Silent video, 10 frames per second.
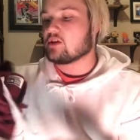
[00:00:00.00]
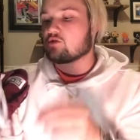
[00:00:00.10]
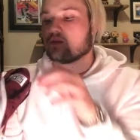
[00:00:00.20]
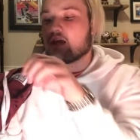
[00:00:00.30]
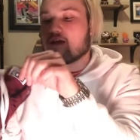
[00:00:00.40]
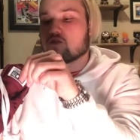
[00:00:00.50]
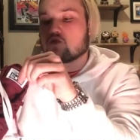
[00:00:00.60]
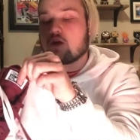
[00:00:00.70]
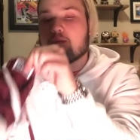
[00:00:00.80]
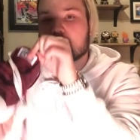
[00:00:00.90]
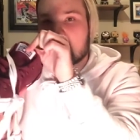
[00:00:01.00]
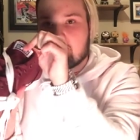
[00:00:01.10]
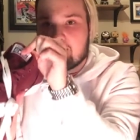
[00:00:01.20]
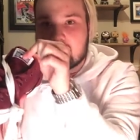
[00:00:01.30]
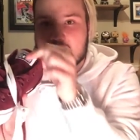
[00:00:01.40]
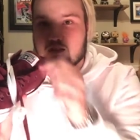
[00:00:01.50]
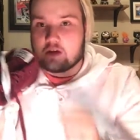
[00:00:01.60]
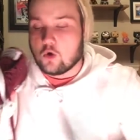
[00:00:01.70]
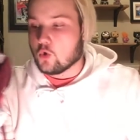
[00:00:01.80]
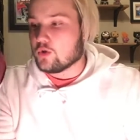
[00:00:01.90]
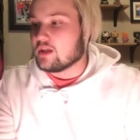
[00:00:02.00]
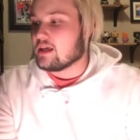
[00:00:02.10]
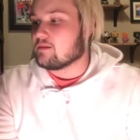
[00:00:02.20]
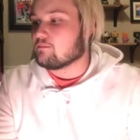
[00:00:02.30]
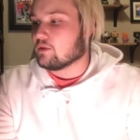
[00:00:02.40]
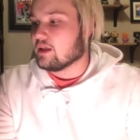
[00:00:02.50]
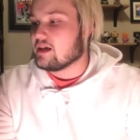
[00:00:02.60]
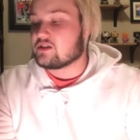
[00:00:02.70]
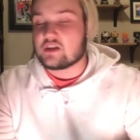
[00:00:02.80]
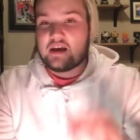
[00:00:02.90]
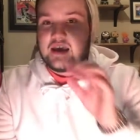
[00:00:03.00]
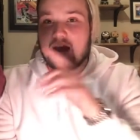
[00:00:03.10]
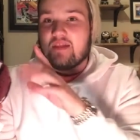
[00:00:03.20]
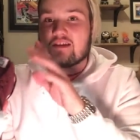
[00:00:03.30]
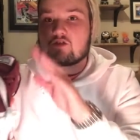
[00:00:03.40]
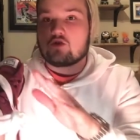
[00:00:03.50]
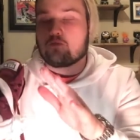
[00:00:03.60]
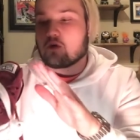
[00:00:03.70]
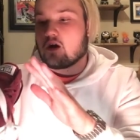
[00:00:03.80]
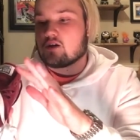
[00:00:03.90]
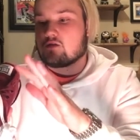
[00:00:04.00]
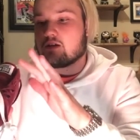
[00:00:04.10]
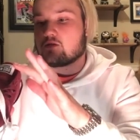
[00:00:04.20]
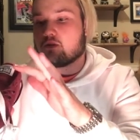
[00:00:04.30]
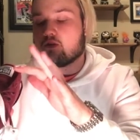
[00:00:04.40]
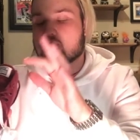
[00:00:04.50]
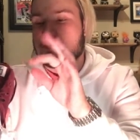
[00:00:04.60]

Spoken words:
this one, they have straps that basically hold it in place, and that's super awesome. That's one of those